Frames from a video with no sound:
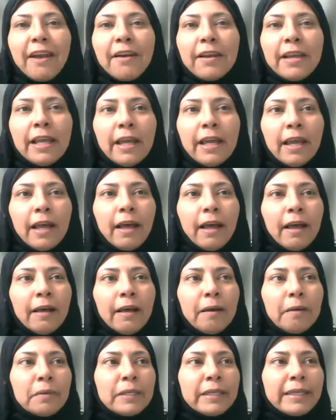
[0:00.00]
there
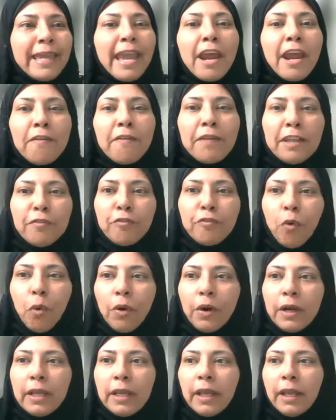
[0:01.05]
caring
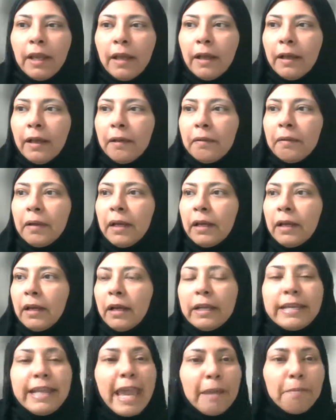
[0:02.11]
for
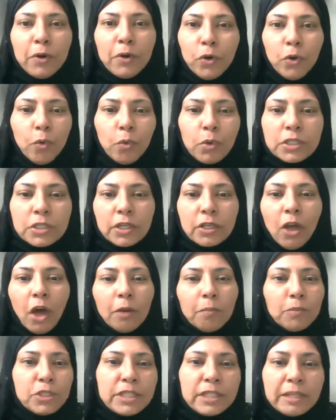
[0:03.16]
a neighbor who was a
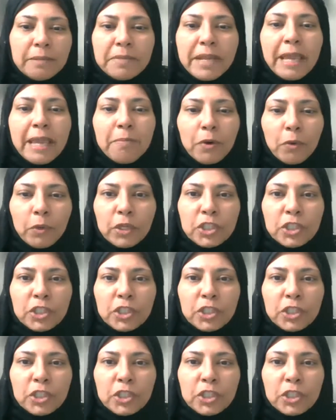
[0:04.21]
non-Muslim neighbor.